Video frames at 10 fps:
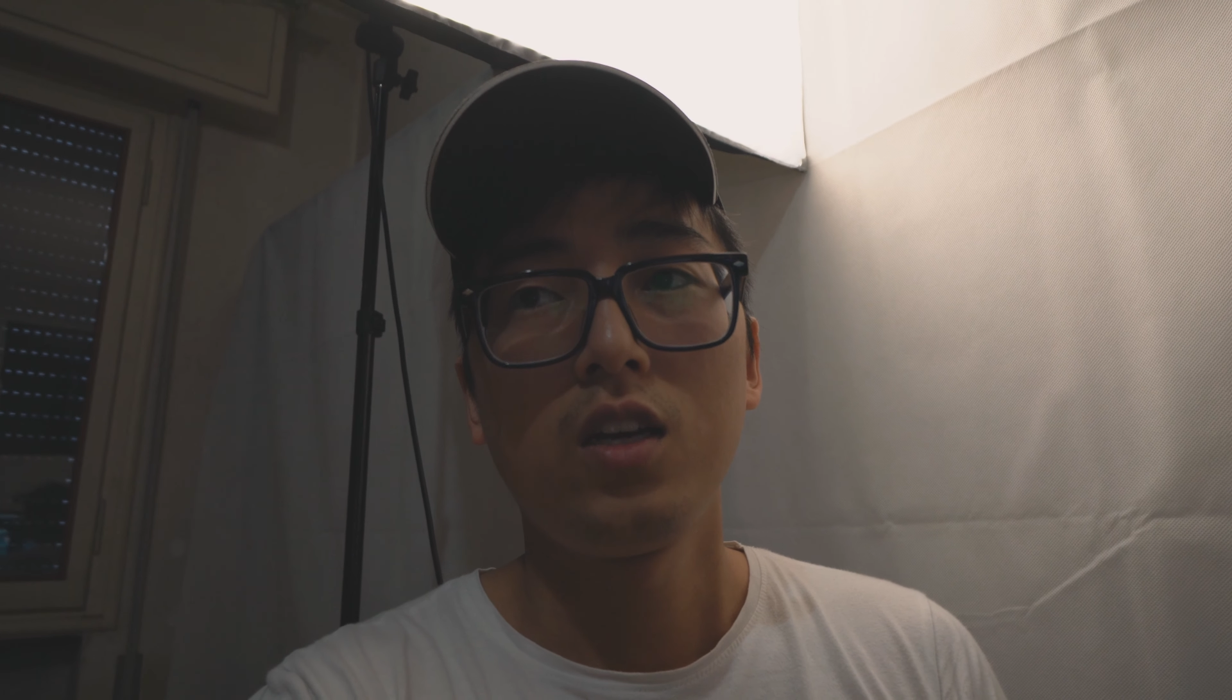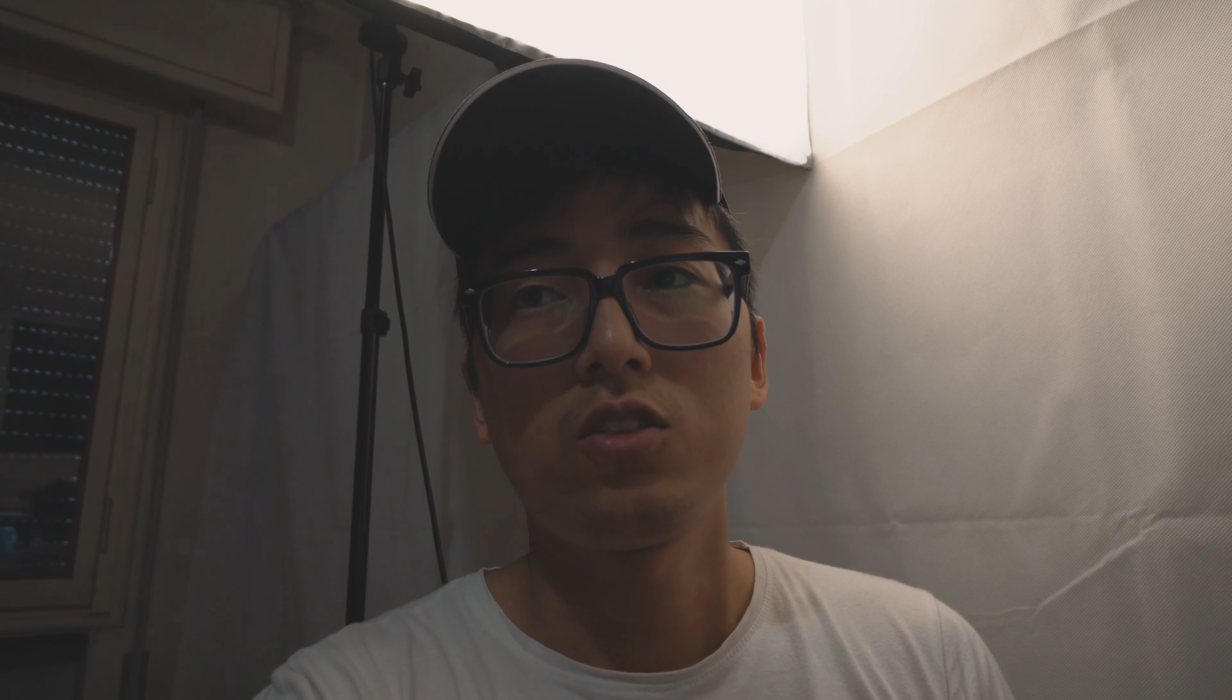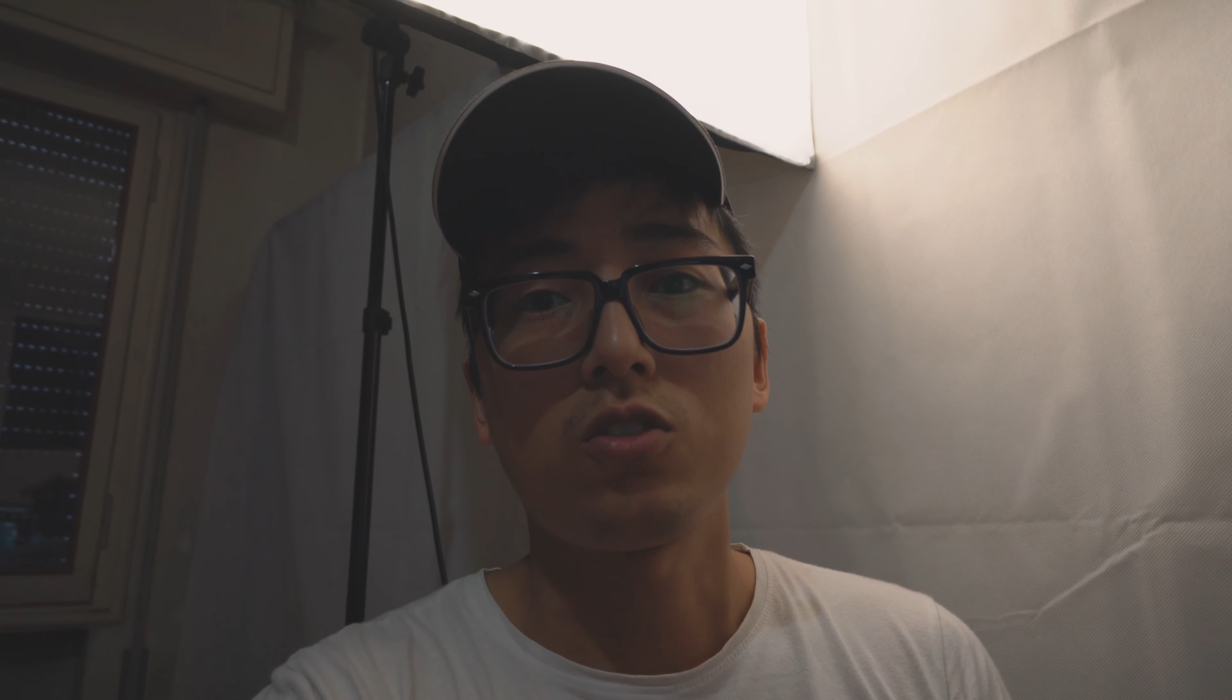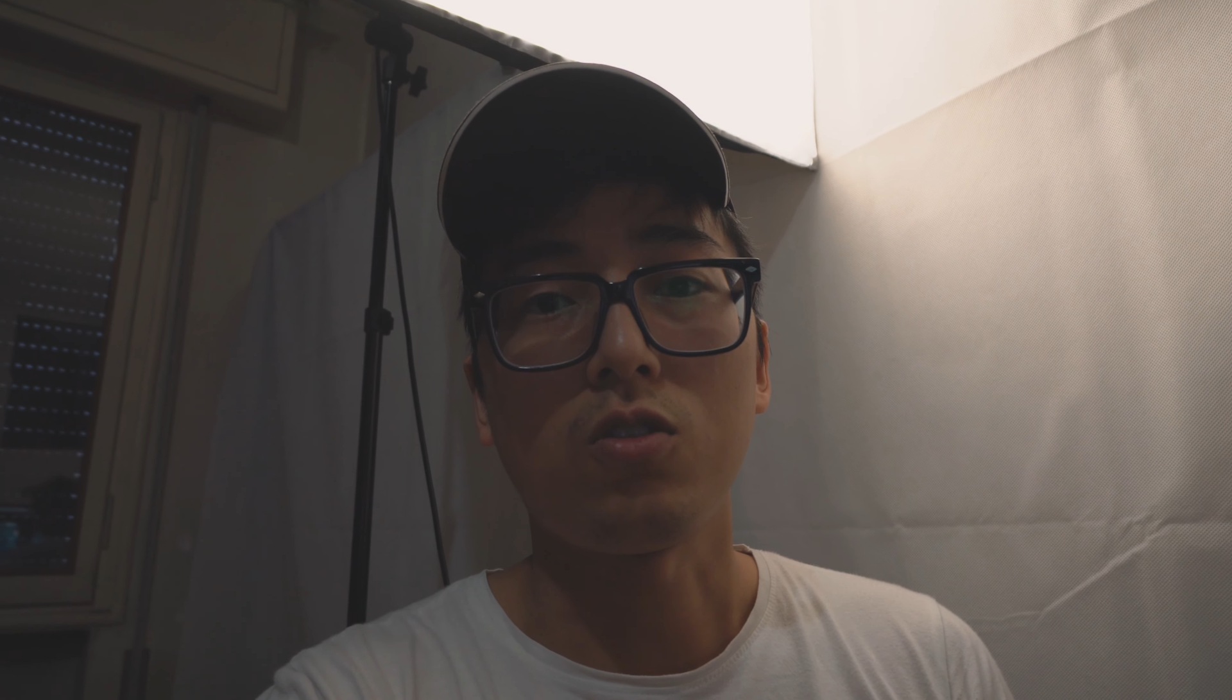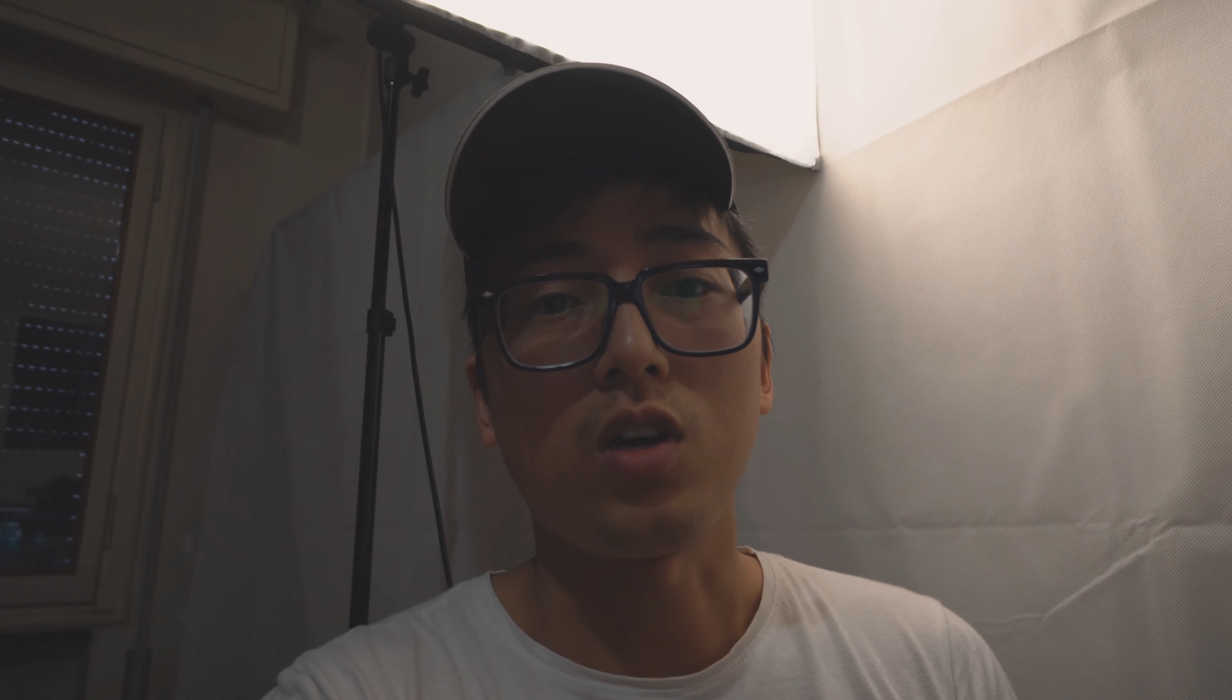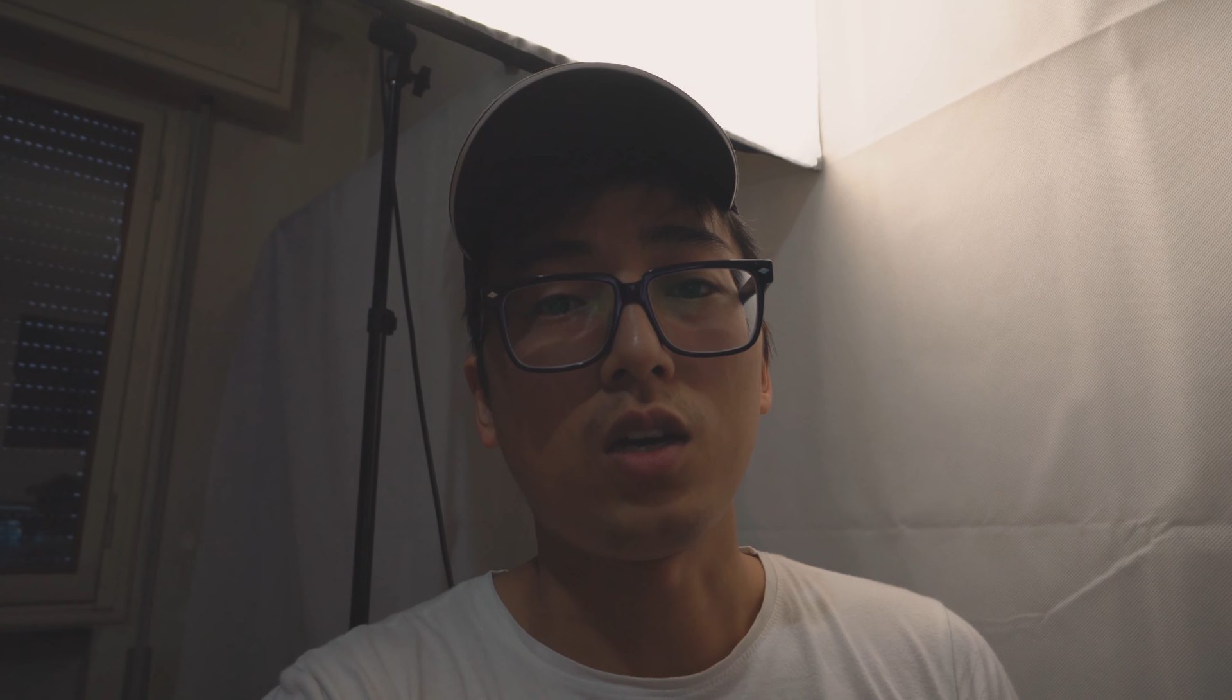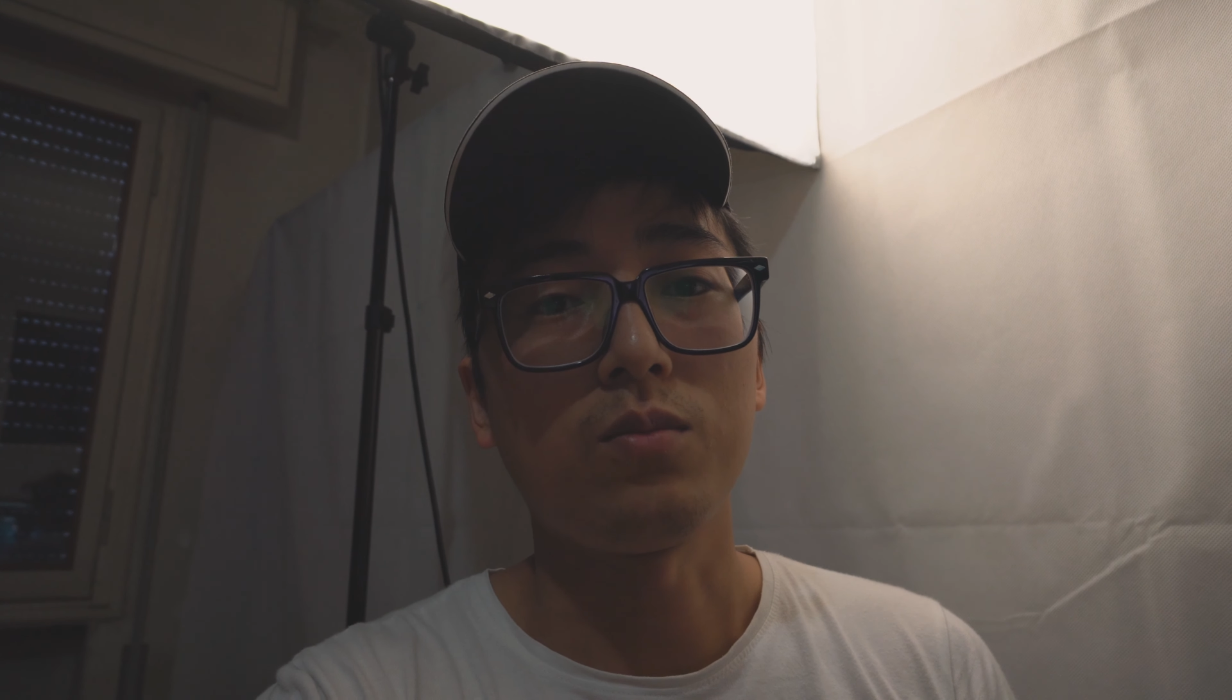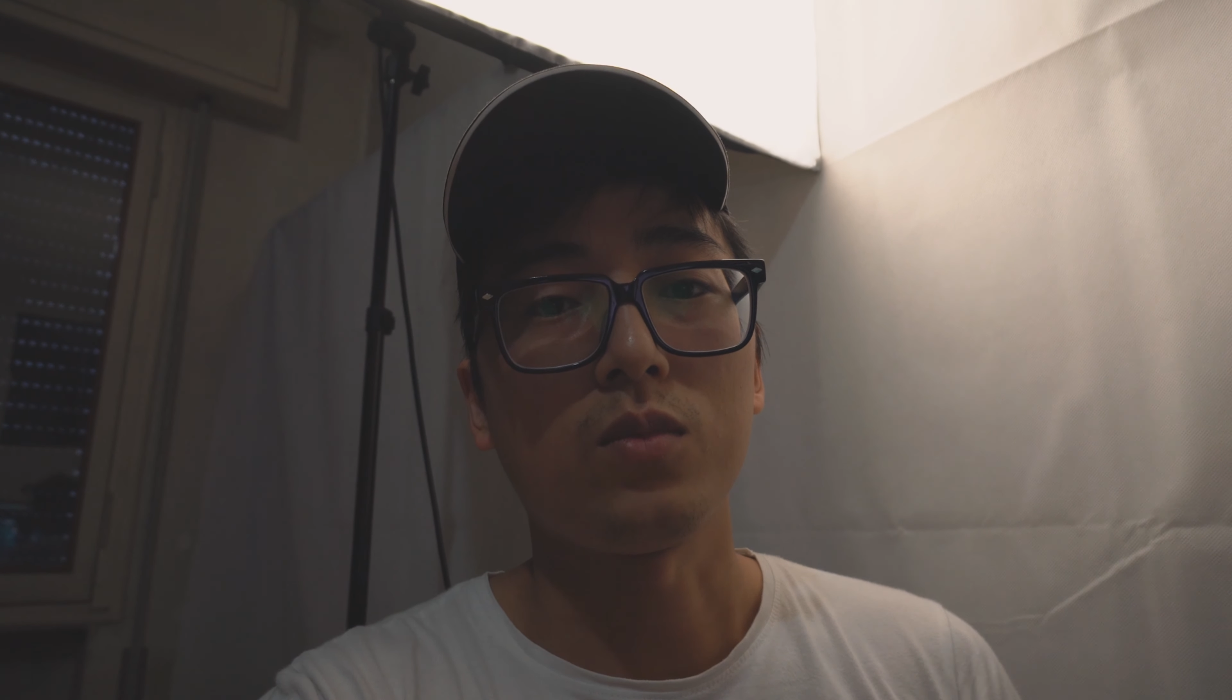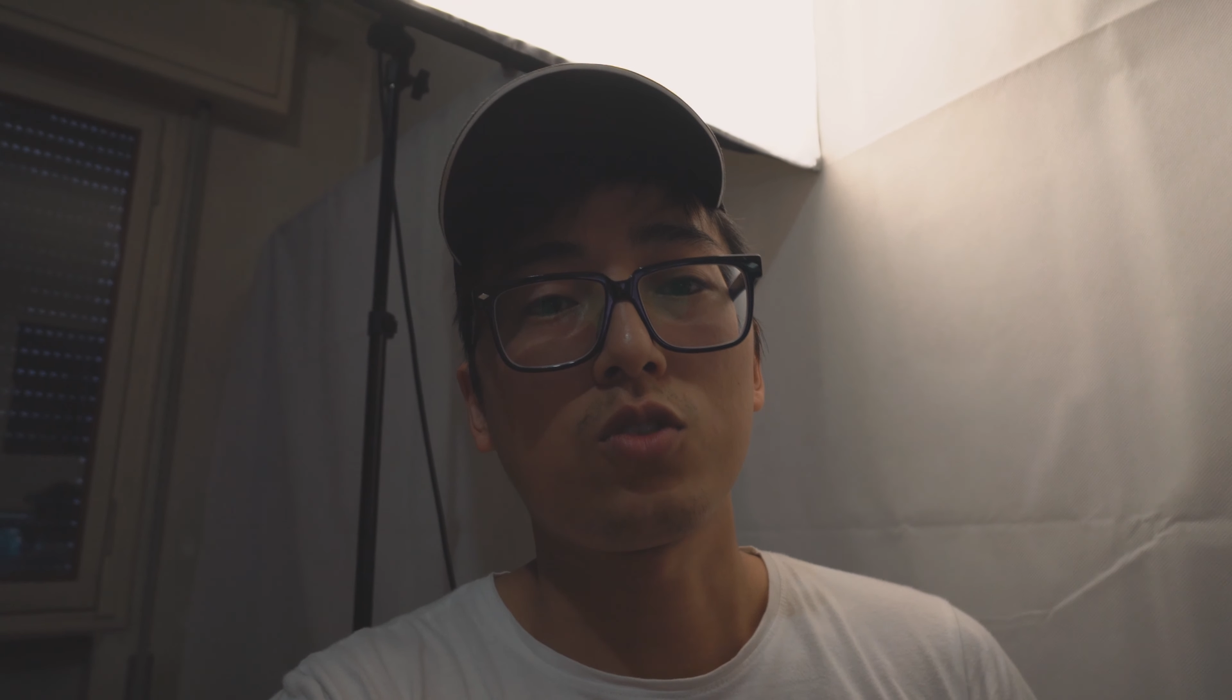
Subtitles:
So I'm